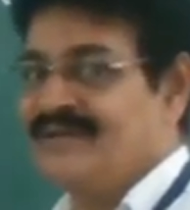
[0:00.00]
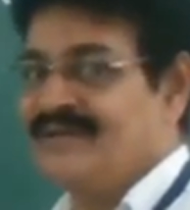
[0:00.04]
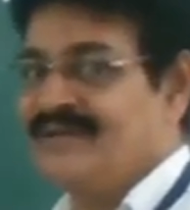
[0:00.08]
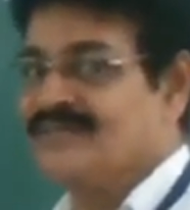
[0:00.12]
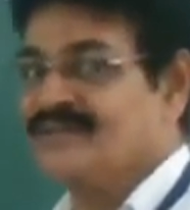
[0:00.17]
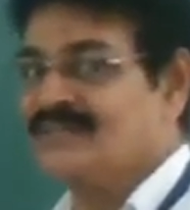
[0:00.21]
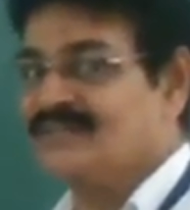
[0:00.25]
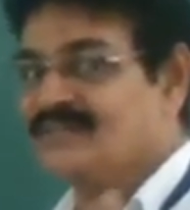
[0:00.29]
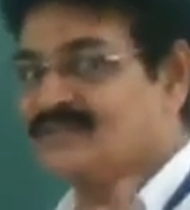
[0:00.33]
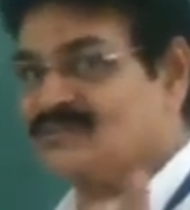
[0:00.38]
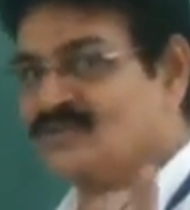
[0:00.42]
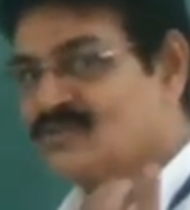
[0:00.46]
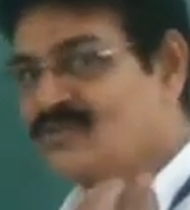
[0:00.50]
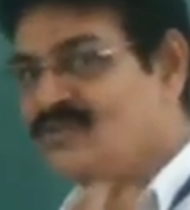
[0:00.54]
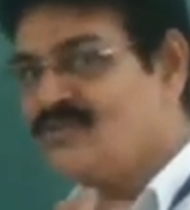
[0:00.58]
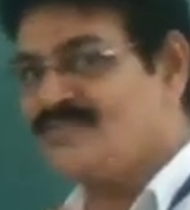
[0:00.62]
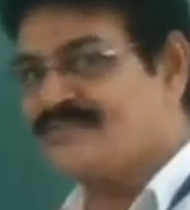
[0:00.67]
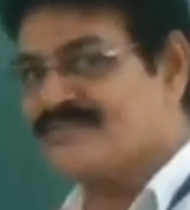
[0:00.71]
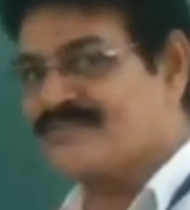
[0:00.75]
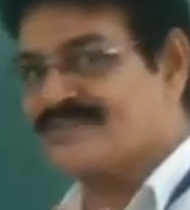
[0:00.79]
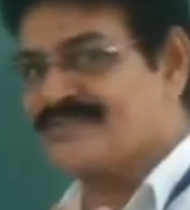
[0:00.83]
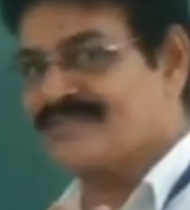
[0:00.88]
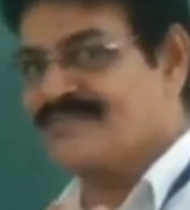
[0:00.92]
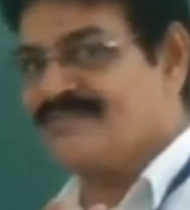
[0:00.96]

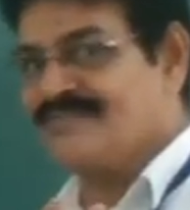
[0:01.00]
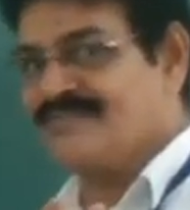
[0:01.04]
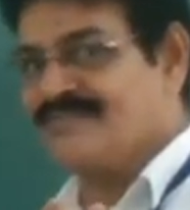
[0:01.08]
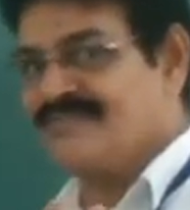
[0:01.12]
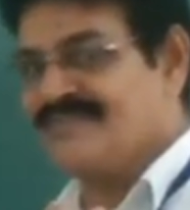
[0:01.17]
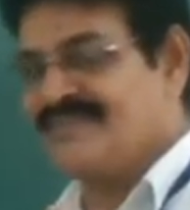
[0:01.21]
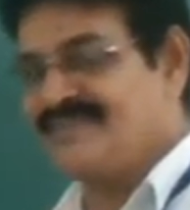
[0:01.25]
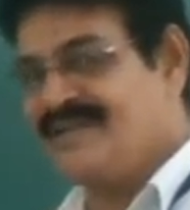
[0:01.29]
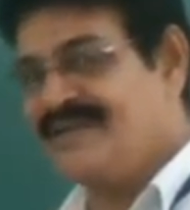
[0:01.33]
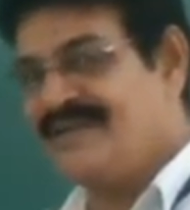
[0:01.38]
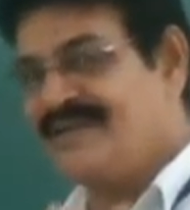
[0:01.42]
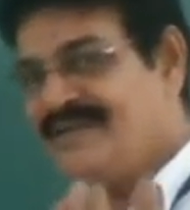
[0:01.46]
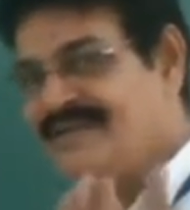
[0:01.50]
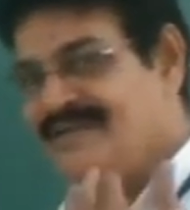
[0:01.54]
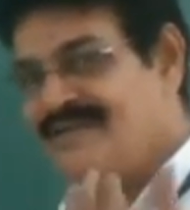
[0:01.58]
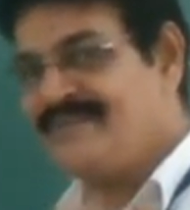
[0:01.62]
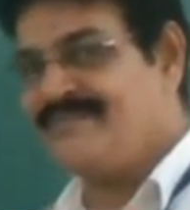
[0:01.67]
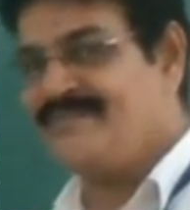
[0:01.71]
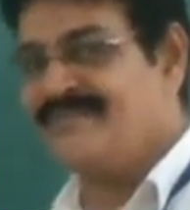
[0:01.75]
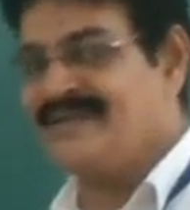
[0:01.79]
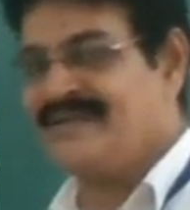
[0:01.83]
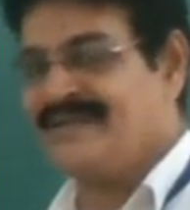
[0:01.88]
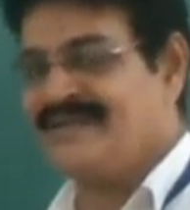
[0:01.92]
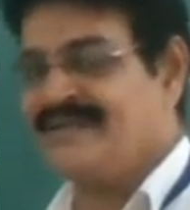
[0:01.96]
costumes. They
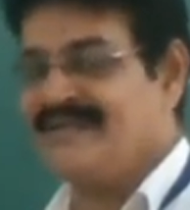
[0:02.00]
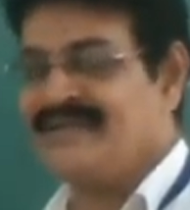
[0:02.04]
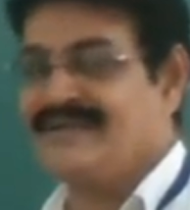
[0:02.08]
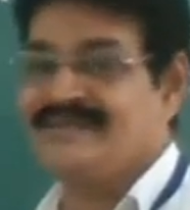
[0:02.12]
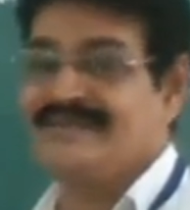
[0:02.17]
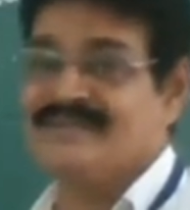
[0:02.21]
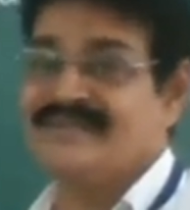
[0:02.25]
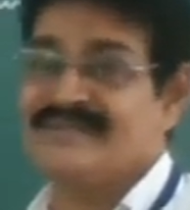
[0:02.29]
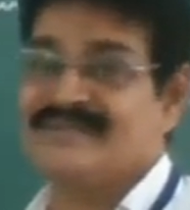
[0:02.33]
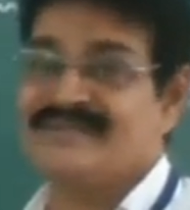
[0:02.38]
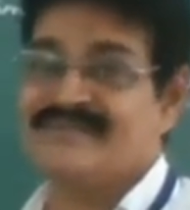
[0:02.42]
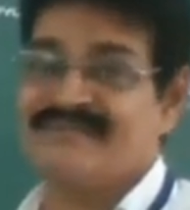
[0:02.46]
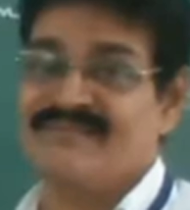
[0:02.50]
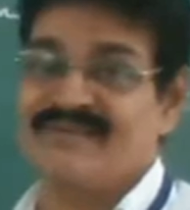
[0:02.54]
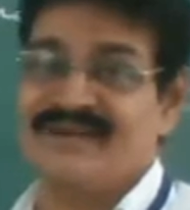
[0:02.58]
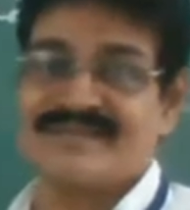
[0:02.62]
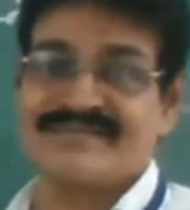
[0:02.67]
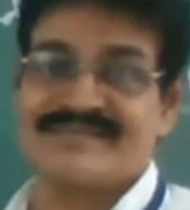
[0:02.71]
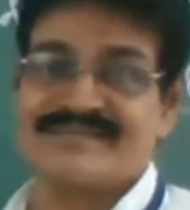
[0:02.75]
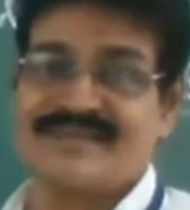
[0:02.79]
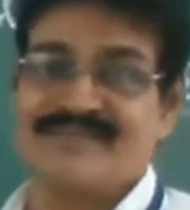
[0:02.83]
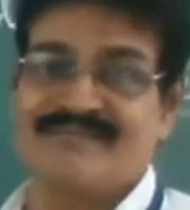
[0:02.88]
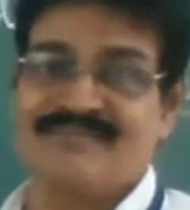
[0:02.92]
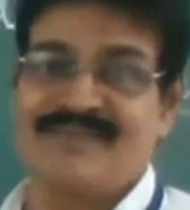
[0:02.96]
lived in this
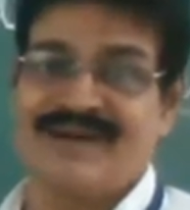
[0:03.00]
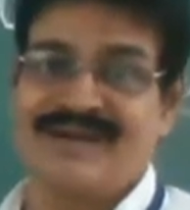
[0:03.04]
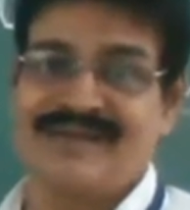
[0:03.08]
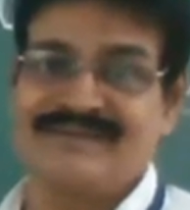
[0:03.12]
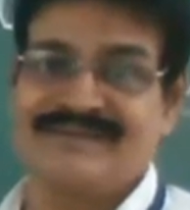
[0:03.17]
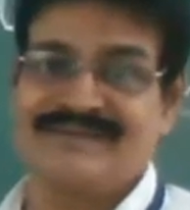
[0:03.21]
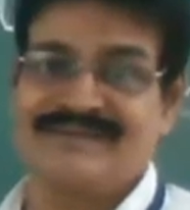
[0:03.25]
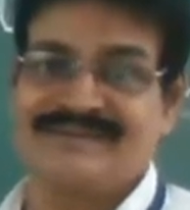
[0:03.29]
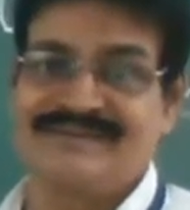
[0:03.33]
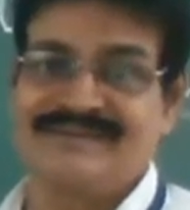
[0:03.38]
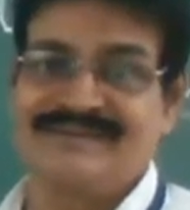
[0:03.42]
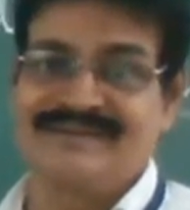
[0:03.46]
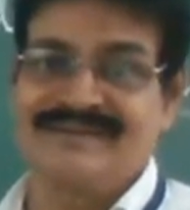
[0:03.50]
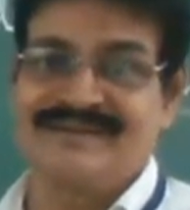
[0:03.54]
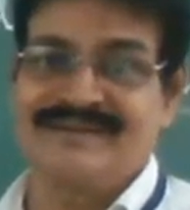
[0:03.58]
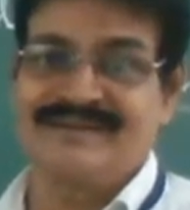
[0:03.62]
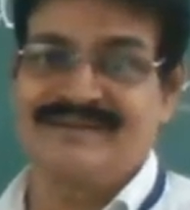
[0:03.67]
vast empire.